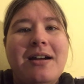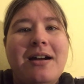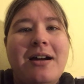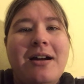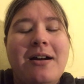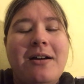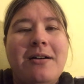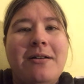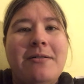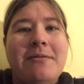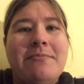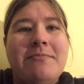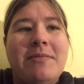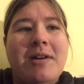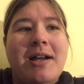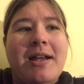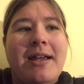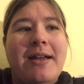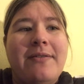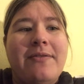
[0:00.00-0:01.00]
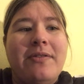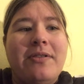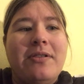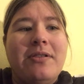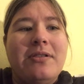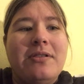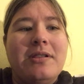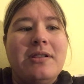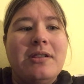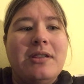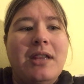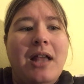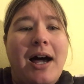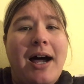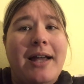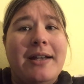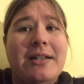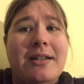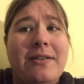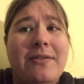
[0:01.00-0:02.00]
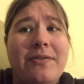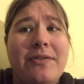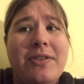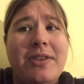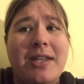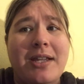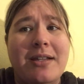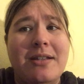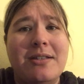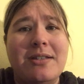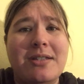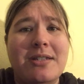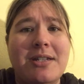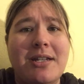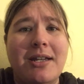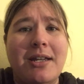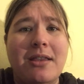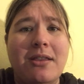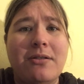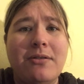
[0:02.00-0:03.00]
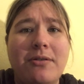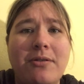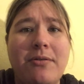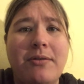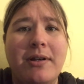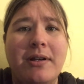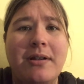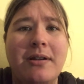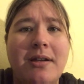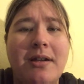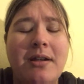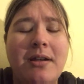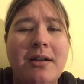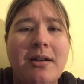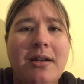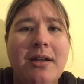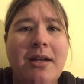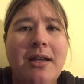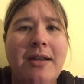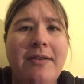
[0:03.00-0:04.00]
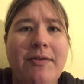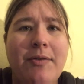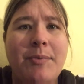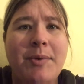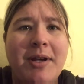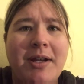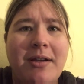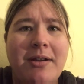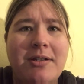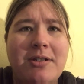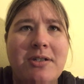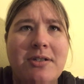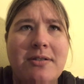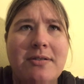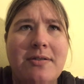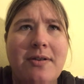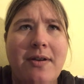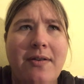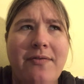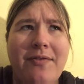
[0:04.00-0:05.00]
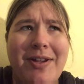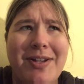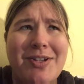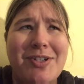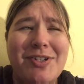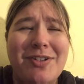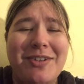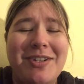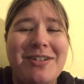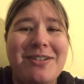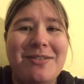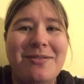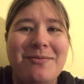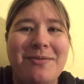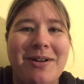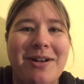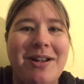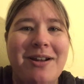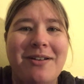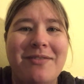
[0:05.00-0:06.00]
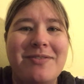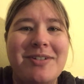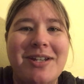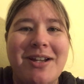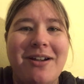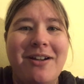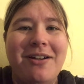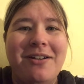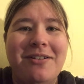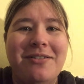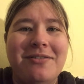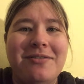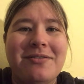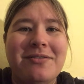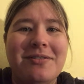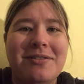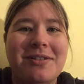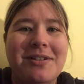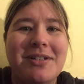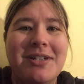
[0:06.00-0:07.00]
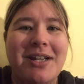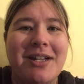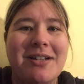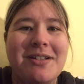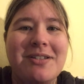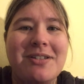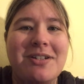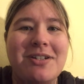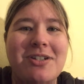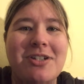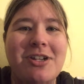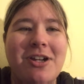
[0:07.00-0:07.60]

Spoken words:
I have a lot of things to get through. And even when I eventually do run out of tarot decks to